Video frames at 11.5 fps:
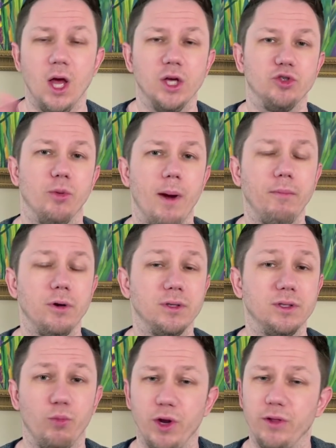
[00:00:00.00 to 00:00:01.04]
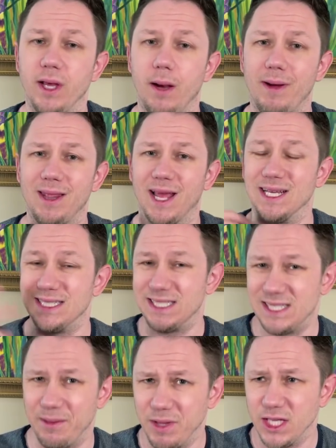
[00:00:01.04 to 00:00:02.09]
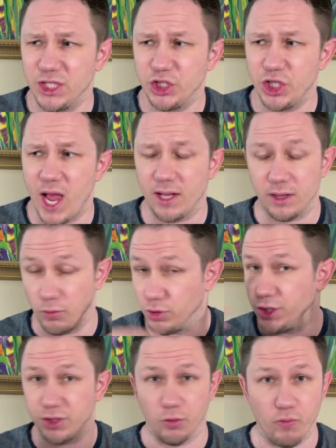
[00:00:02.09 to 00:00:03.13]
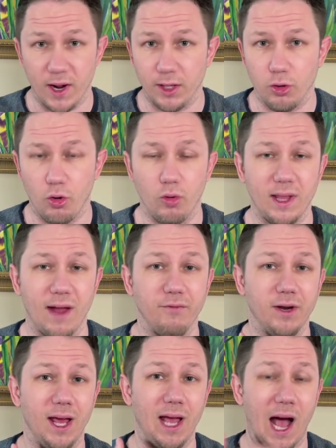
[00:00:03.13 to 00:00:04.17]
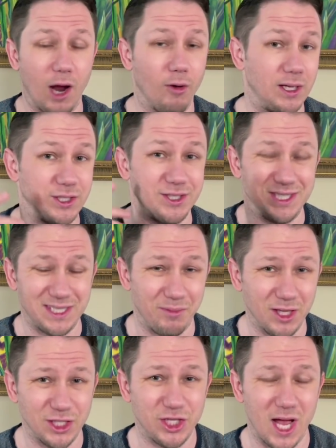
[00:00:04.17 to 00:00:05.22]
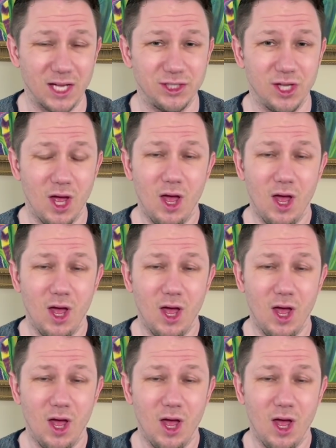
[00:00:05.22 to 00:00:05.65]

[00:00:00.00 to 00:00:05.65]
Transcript: So remember, when you think about like a stimulus check, though just the regular old everyday IRS stimulus checks,